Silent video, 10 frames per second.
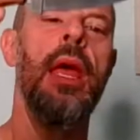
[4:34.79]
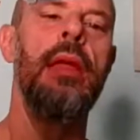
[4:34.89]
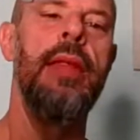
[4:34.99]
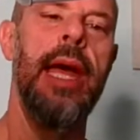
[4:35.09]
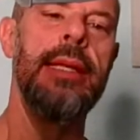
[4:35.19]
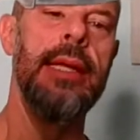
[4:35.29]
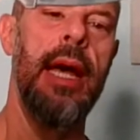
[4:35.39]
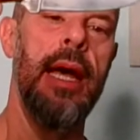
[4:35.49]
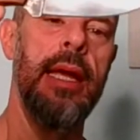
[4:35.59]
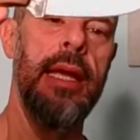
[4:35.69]

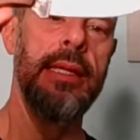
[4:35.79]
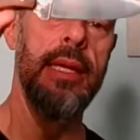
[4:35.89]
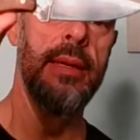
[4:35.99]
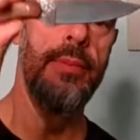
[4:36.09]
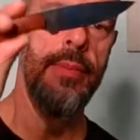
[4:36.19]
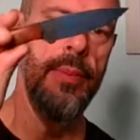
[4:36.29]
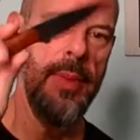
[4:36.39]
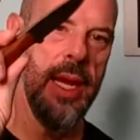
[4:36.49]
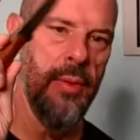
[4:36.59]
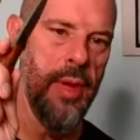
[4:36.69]
that he's going to
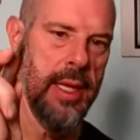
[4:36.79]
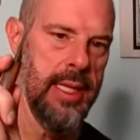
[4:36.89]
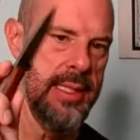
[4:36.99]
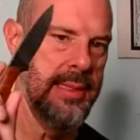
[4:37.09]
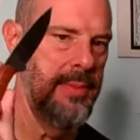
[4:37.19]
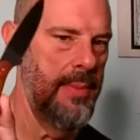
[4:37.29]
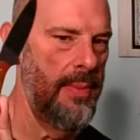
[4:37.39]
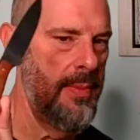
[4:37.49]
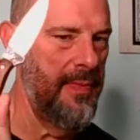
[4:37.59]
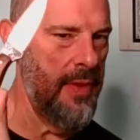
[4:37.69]
make a run of these
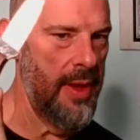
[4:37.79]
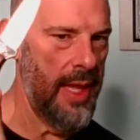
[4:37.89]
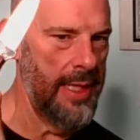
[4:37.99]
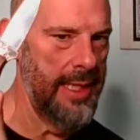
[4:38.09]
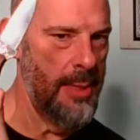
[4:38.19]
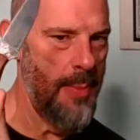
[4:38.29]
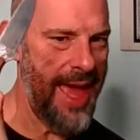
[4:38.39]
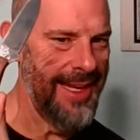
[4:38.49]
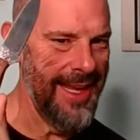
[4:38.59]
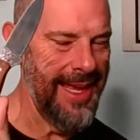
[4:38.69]
very likely in
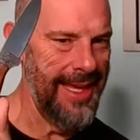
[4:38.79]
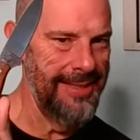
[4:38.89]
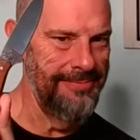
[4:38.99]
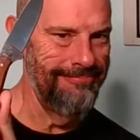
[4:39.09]
Magna Cut.